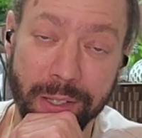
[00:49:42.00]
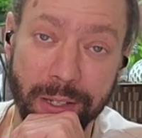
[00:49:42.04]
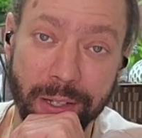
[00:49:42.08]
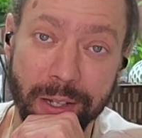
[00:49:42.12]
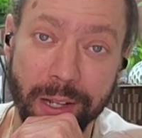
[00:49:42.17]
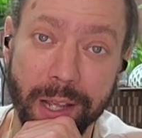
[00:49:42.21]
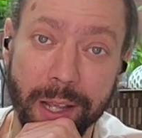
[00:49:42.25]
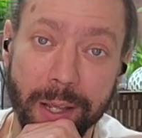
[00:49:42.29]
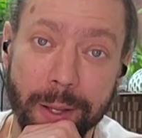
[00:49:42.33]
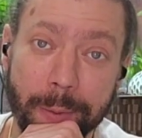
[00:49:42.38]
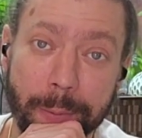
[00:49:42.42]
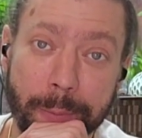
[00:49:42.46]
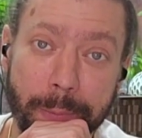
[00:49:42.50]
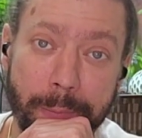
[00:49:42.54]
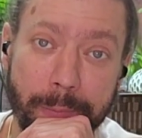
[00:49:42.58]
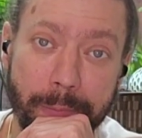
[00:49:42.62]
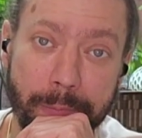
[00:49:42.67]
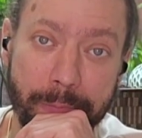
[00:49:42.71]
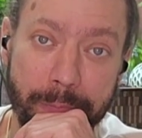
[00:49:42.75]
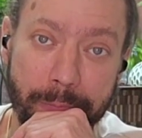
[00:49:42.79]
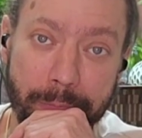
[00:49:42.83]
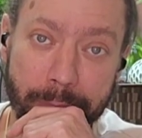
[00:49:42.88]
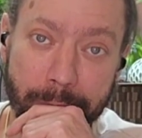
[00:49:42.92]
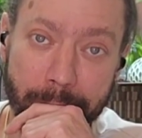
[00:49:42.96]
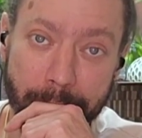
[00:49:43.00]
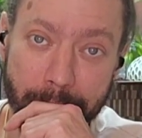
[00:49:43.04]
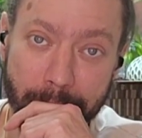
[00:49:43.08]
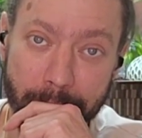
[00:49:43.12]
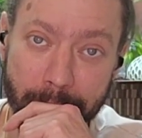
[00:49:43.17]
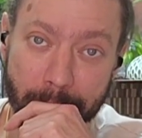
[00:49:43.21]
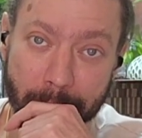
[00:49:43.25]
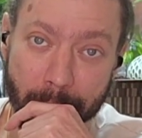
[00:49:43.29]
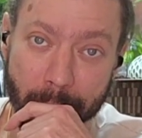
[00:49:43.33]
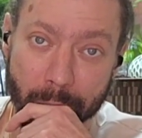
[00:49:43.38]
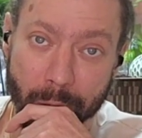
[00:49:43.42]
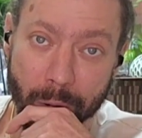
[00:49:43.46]
today,
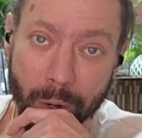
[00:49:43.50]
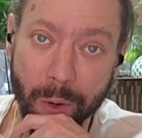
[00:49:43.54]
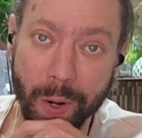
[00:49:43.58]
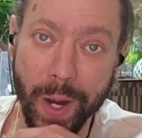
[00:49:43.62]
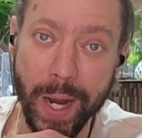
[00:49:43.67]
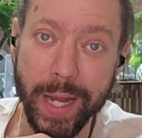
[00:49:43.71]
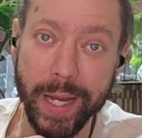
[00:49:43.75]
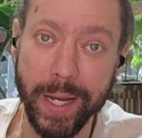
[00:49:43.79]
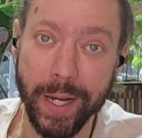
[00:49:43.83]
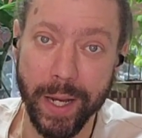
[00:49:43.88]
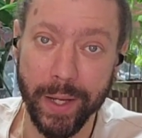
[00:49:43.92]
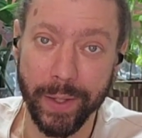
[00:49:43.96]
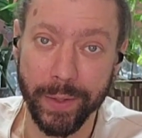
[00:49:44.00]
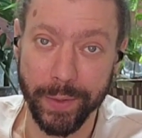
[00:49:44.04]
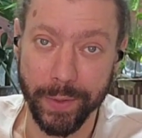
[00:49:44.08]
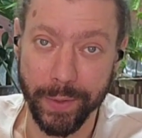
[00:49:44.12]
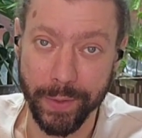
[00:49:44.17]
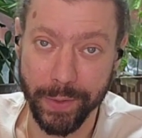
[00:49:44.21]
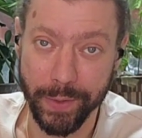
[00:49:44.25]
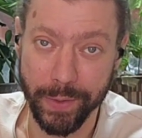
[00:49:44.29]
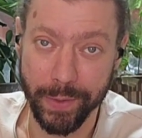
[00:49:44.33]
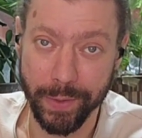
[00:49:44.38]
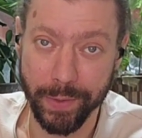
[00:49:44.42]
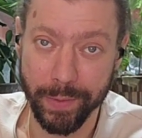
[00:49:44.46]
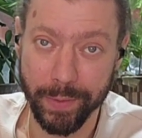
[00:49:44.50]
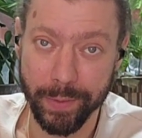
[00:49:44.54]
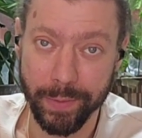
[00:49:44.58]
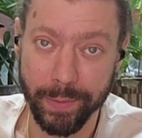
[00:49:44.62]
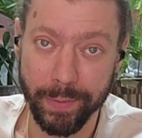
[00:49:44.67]
or any others.